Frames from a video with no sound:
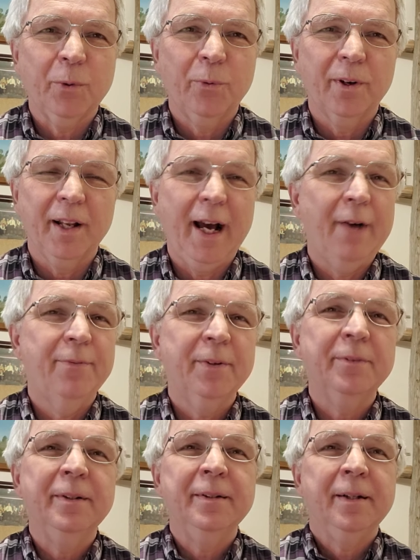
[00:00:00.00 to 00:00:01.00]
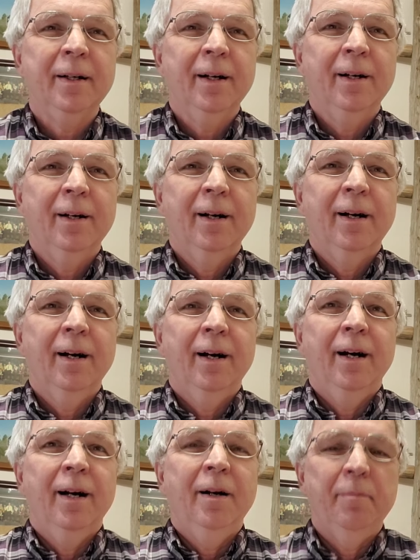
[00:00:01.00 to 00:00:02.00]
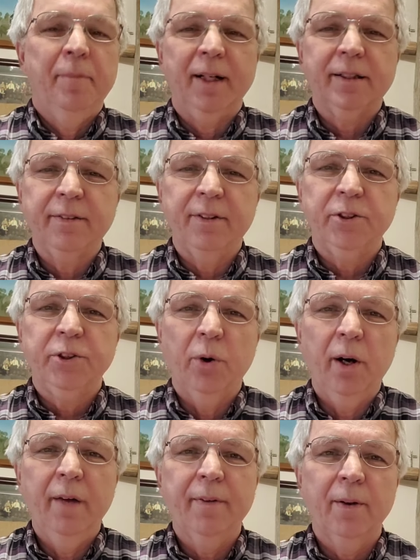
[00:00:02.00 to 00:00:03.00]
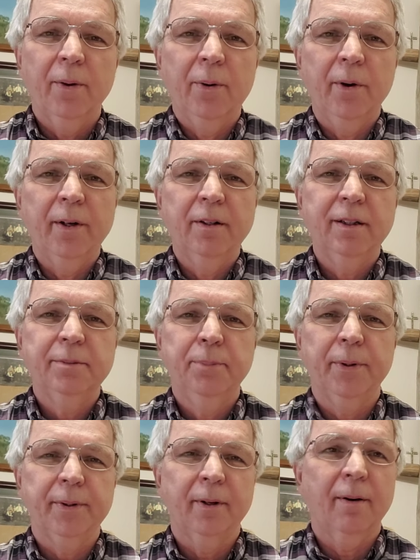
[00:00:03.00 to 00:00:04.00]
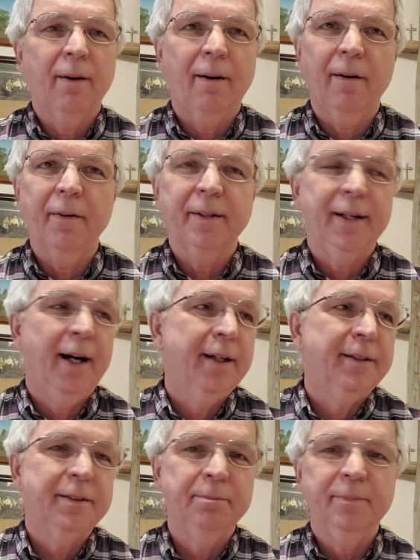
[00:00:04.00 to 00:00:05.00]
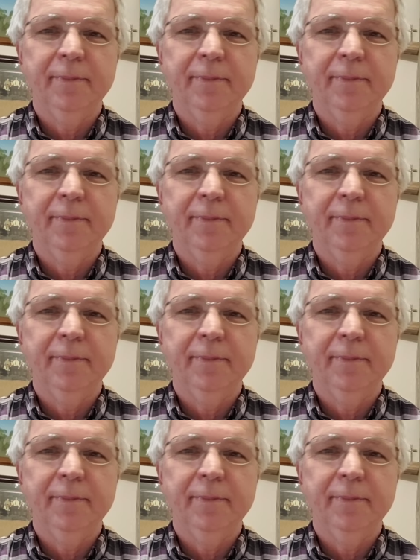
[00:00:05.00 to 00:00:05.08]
We're laughing because of the joy the Lord has put in our heart, not